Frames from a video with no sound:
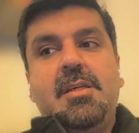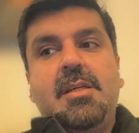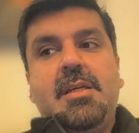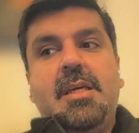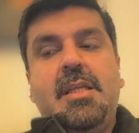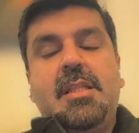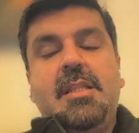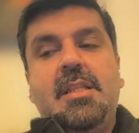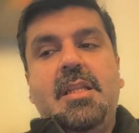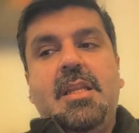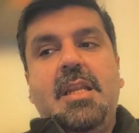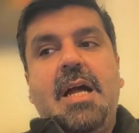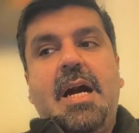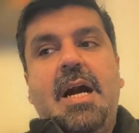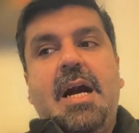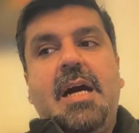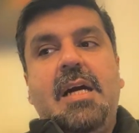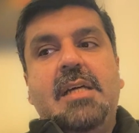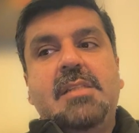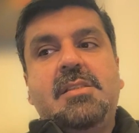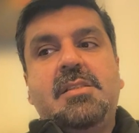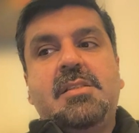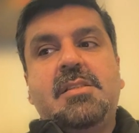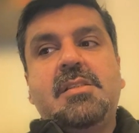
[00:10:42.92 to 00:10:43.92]
in the
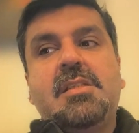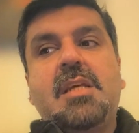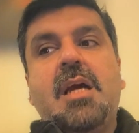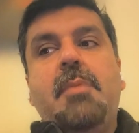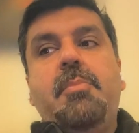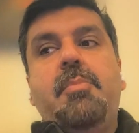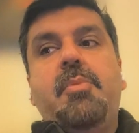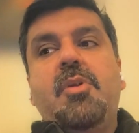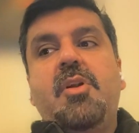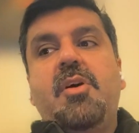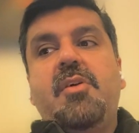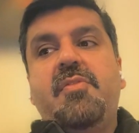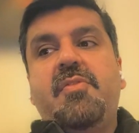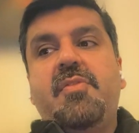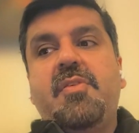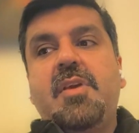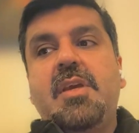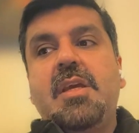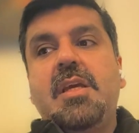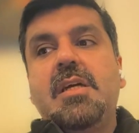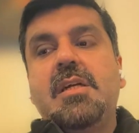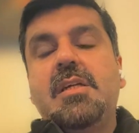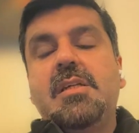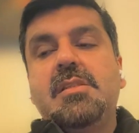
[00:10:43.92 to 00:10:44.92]
last couple of
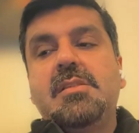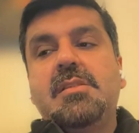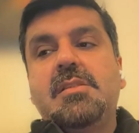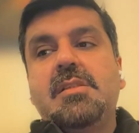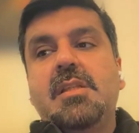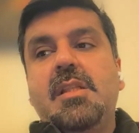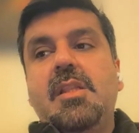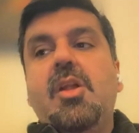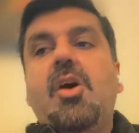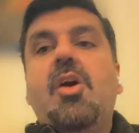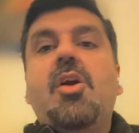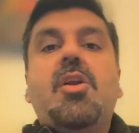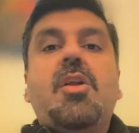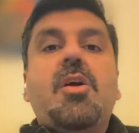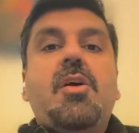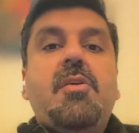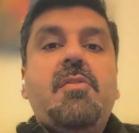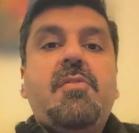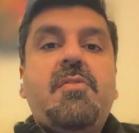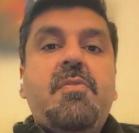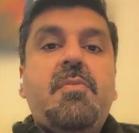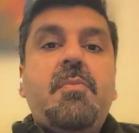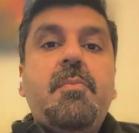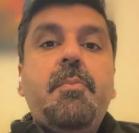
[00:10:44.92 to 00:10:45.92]
years, a lot
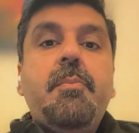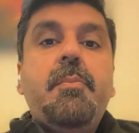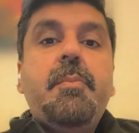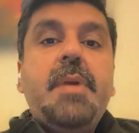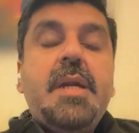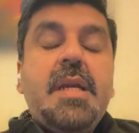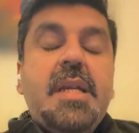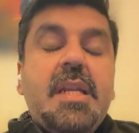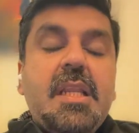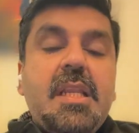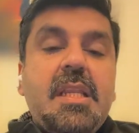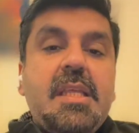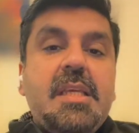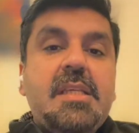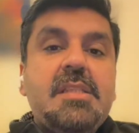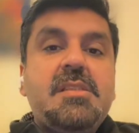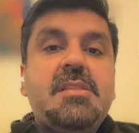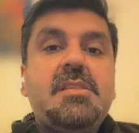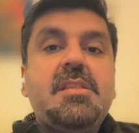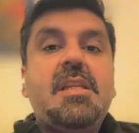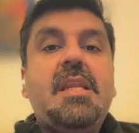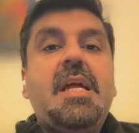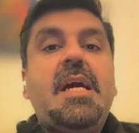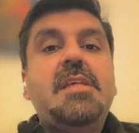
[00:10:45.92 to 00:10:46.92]
of Middle
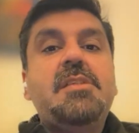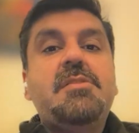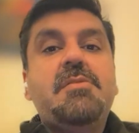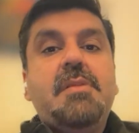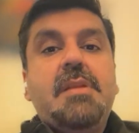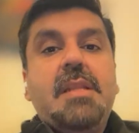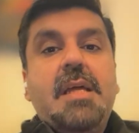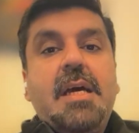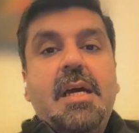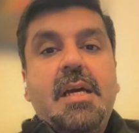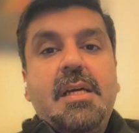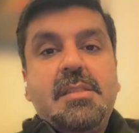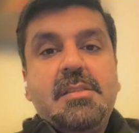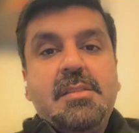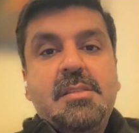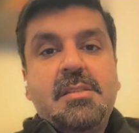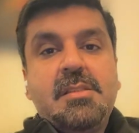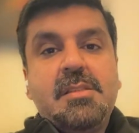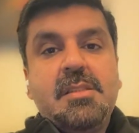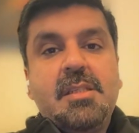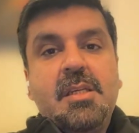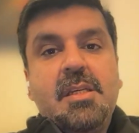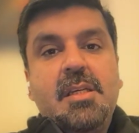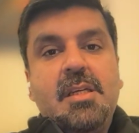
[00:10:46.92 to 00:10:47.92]
Eastern as well
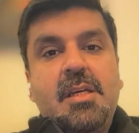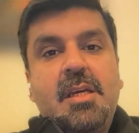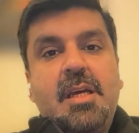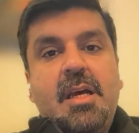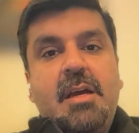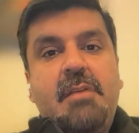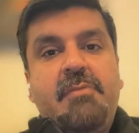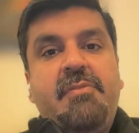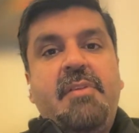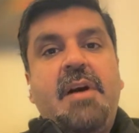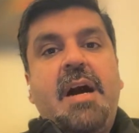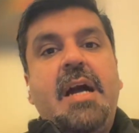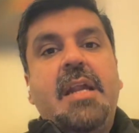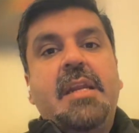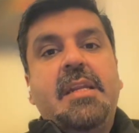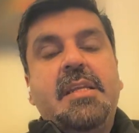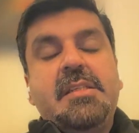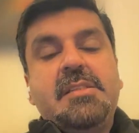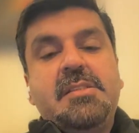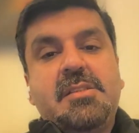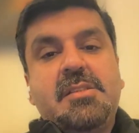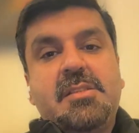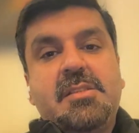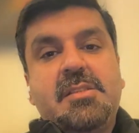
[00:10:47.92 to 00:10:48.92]
as Far
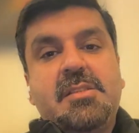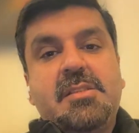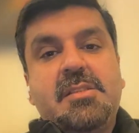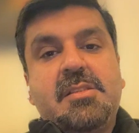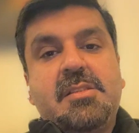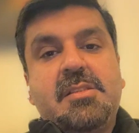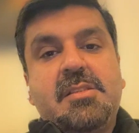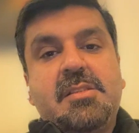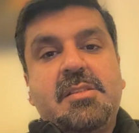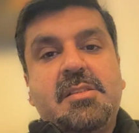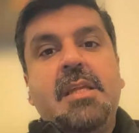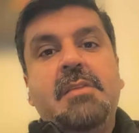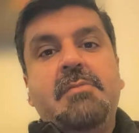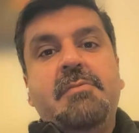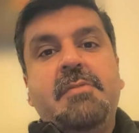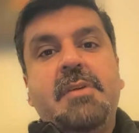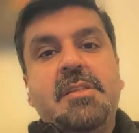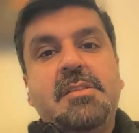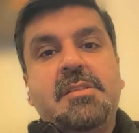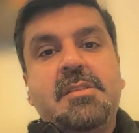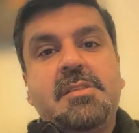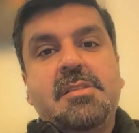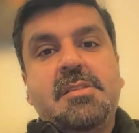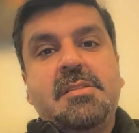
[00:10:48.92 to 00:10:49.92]
Eastern
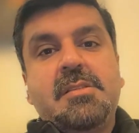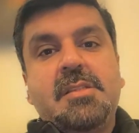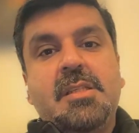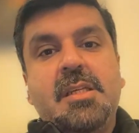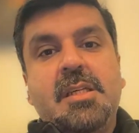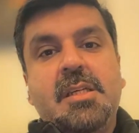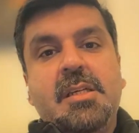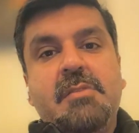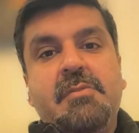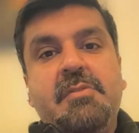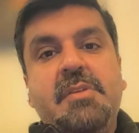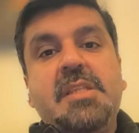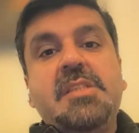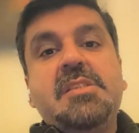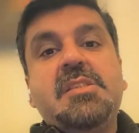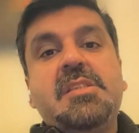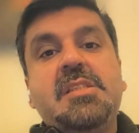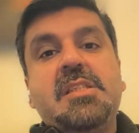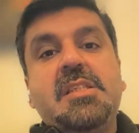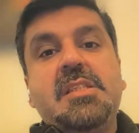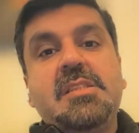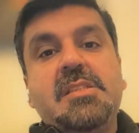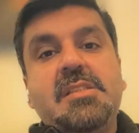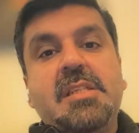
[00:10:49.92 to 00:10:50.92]

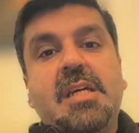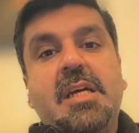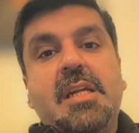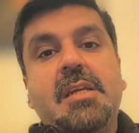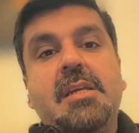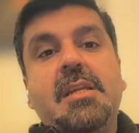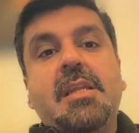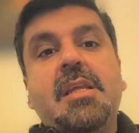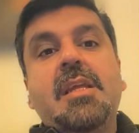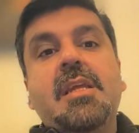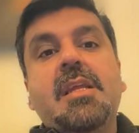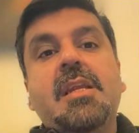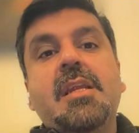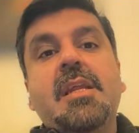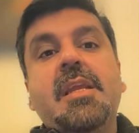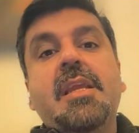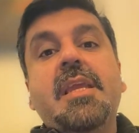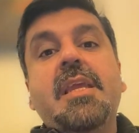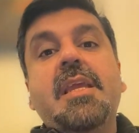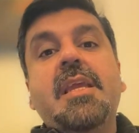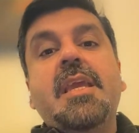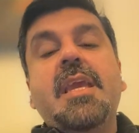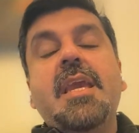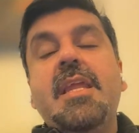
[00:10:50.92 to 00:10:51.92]
VCs are
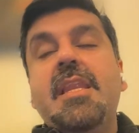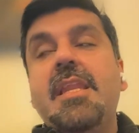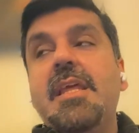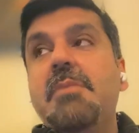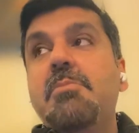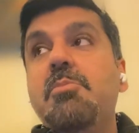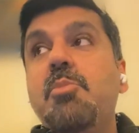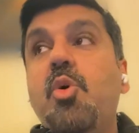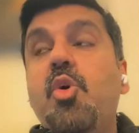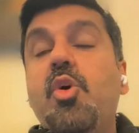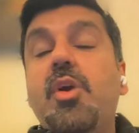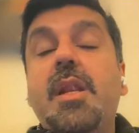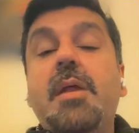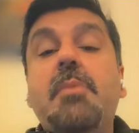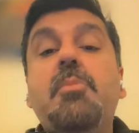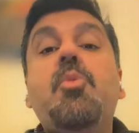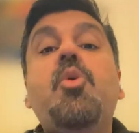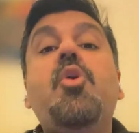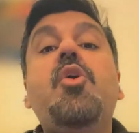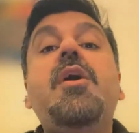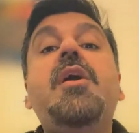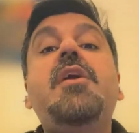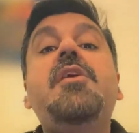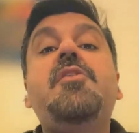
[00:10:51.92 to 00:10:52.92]
gaining more and
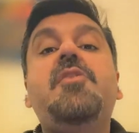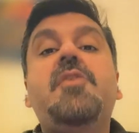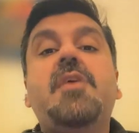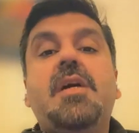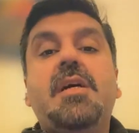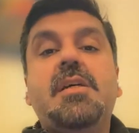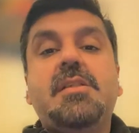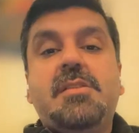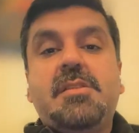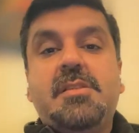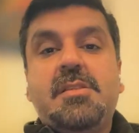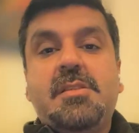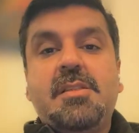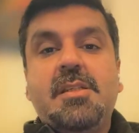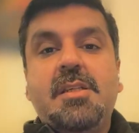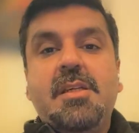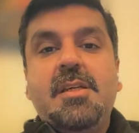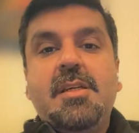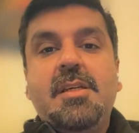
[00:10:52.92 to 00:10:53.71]
more interest